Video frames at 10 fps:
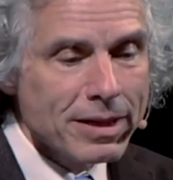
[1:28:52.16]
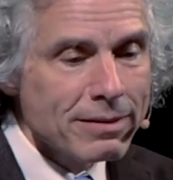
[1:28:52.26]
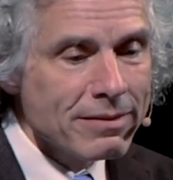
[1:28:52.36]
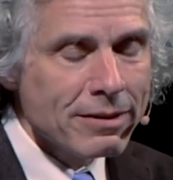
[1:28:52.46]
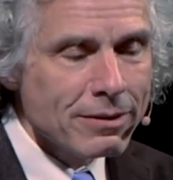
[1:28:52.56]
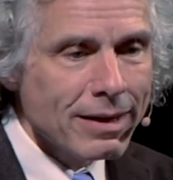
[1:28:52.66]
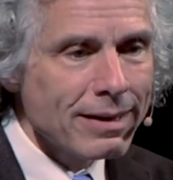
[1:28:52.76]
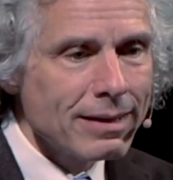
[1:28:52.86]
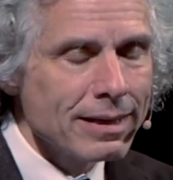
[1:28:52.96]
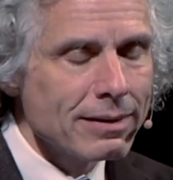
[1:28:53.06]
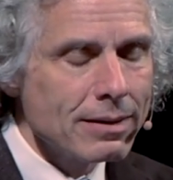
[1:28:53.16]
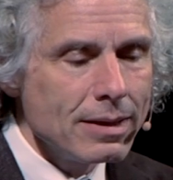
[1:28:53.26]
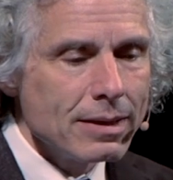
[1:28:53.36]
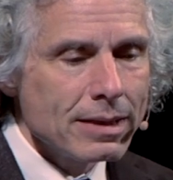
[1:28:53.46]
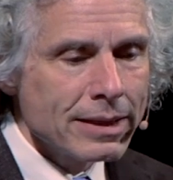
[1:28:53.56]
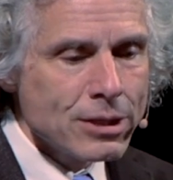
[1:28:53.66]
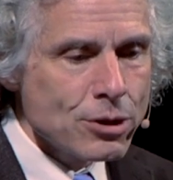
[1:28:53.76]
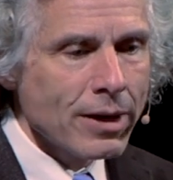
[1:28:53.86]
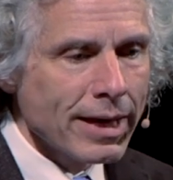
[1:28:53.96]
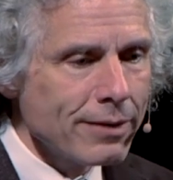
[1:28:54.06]
about it,
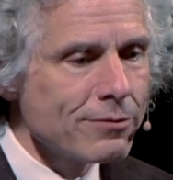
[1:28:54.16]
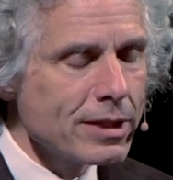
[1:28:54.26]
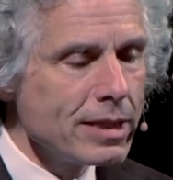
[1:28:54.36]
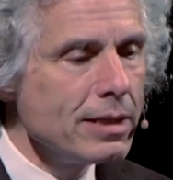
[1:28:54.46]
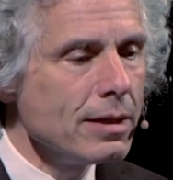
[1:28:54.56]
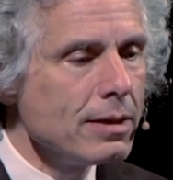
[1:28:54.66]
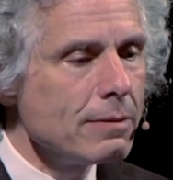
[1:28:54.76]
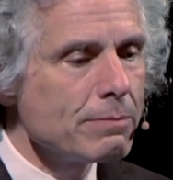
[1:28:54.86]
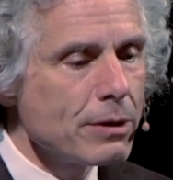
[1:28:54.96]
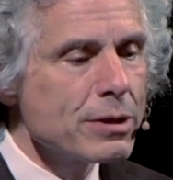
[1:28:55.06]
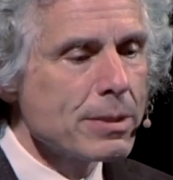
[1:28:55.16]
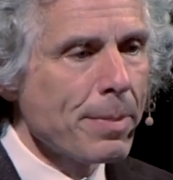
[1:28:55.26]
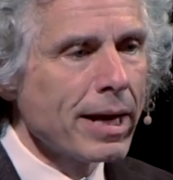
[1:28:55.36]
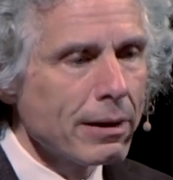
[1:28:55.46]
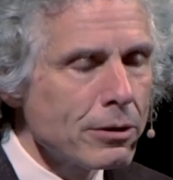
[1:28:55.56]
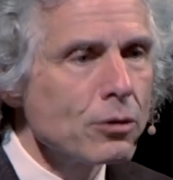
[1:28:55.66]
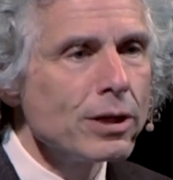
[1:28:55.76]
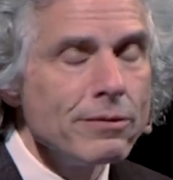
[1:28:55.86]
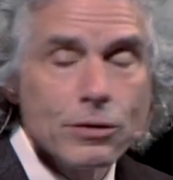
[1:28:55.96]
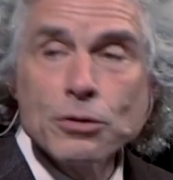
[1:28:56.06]
unless you have there is a
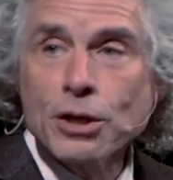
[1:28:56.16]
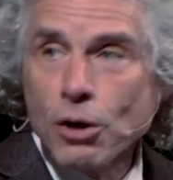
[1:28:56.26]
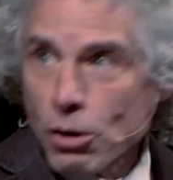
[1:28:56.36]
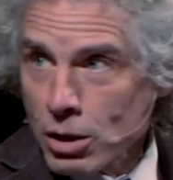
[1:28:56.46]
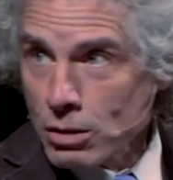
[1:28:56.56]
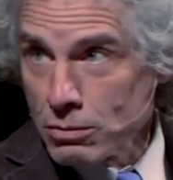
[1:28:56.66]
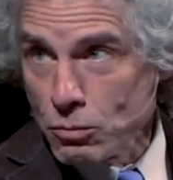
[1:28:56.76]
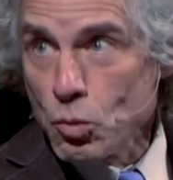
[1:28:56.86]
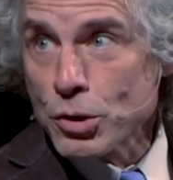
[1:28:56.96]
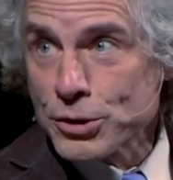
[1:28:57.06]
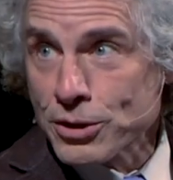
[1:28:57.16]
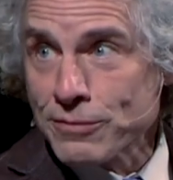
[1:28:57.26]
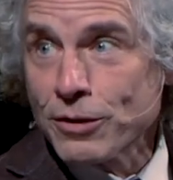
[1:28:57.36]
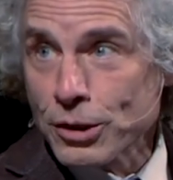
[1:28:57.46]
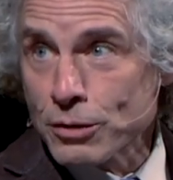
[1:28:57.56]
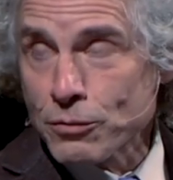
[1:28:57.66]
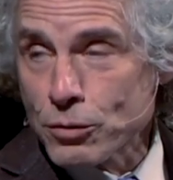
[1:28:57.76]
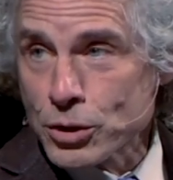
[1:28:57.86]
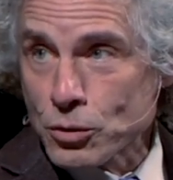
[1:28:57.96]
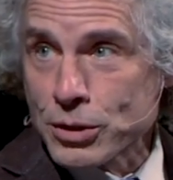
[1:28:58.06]
paranoid view that all wars are fought over
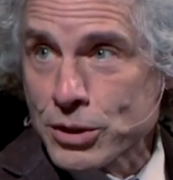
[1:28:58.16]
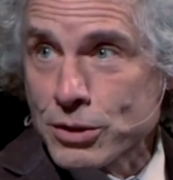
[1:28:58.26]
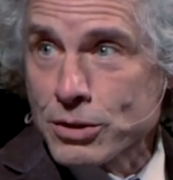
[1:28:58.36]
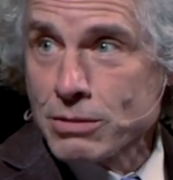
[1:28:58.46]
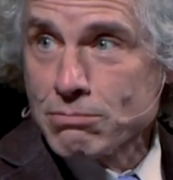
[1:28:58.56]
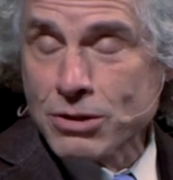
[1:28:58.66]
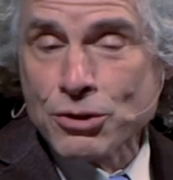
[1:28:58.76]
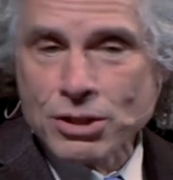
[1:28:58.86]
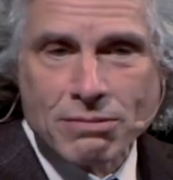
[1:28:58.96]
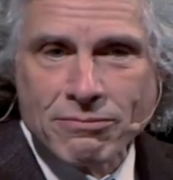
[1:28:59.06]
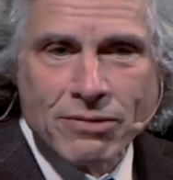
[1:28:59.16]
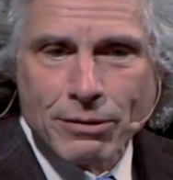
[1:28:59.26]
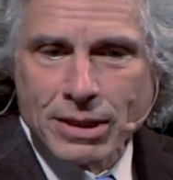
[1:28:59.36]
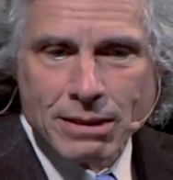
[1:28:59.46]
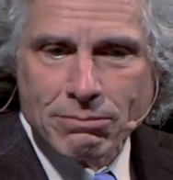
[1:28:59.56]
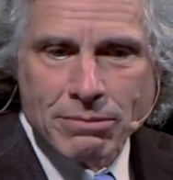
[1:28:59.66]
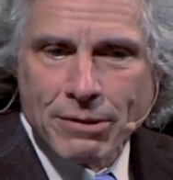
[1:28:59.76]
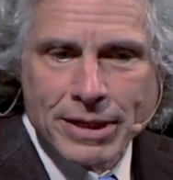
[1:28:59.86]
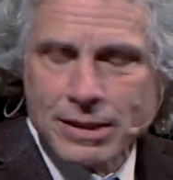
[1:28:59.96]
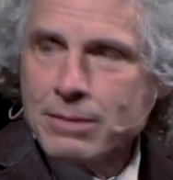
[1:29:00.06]
resources. They're just
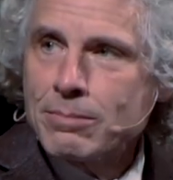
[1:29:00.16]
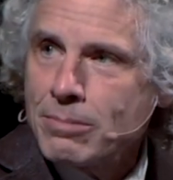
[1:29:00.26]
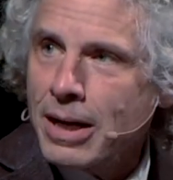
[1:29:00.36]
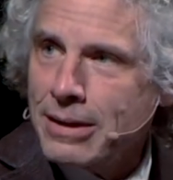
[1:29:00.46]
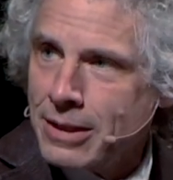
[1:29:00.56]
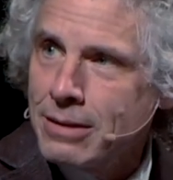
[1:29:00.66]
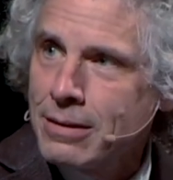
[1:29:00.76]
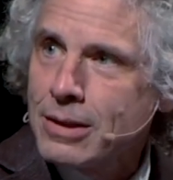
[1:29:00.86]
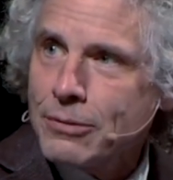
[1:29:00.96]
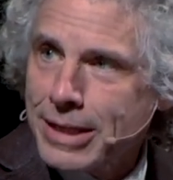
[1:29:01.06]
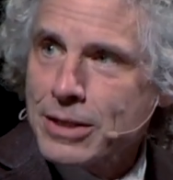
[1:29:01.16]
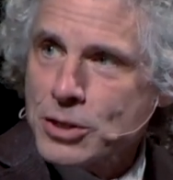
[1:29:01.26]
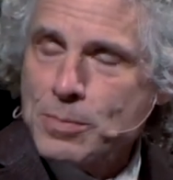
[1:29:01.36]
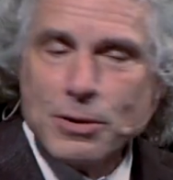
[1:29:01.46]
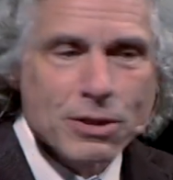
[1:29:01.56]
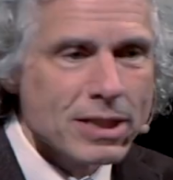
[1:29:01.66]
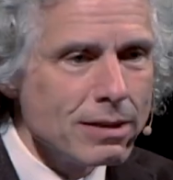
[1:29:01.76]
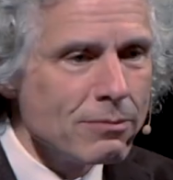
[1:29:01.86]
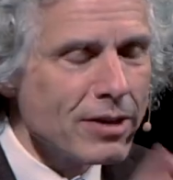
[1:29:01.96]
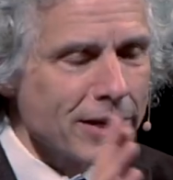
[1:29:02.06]
they're hidden by the great
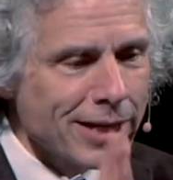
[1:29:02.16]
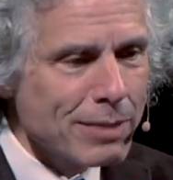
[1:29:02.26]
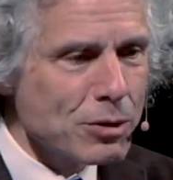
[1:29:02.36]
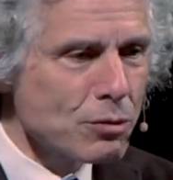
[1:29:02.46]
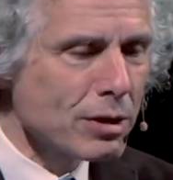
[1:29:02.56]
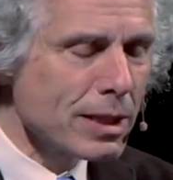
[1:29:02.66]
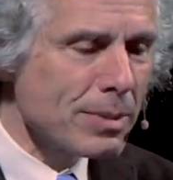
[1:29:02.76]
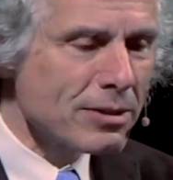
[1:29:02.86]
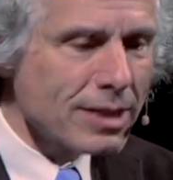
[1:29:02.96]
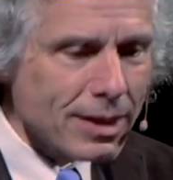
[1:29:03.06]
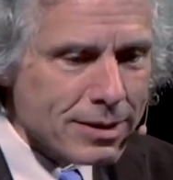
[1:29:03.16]
conspiracy. Vietnam was really about